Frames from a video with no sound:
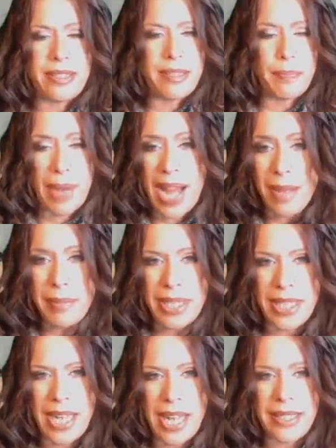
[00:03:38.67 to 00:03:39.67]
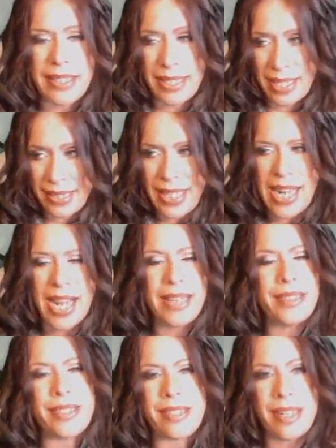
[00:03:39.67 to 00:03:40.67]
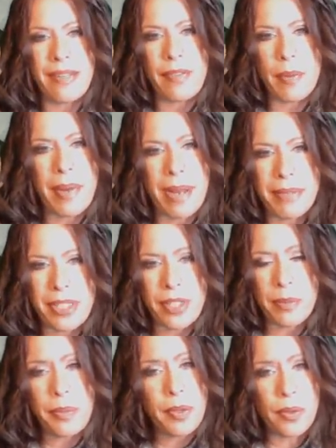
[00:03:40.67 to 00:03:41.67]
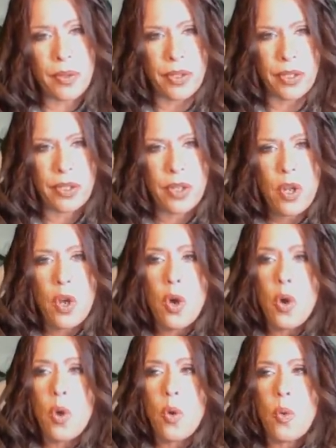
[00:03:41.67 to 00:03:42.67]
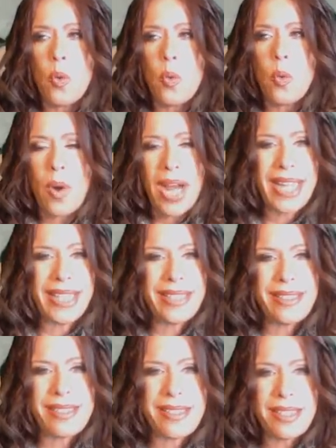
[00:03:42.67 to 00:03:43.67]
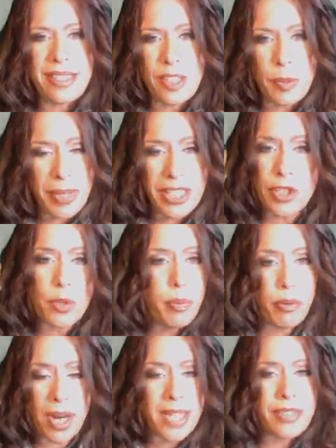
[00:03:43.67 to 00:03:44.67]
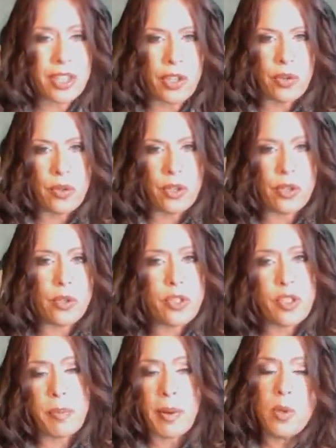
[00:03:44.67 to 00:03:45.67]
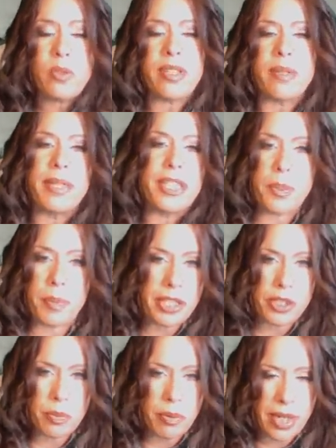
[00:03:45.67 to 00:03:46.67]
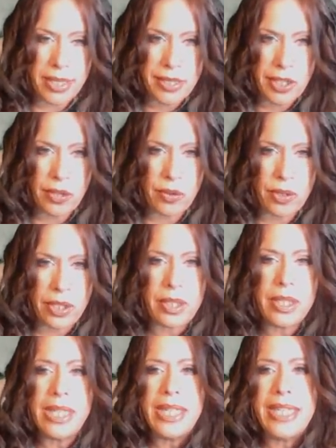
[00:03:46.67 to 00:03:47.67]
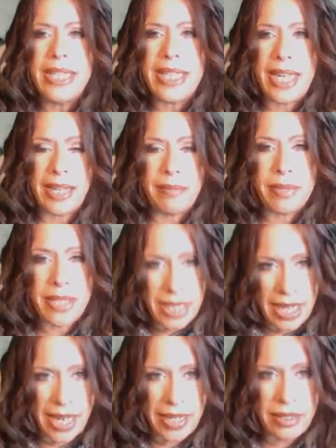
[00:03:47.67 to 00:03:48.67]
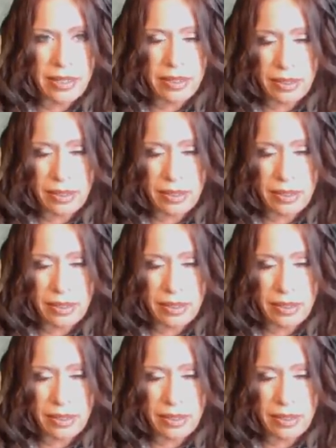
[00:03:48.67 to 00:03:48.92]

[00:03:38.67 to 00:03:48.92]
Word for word: Bobby had, that they had this stuff on Bobby's computer. Why did the special prosecutor, who's supposed to be a special prosecutor, named Ken,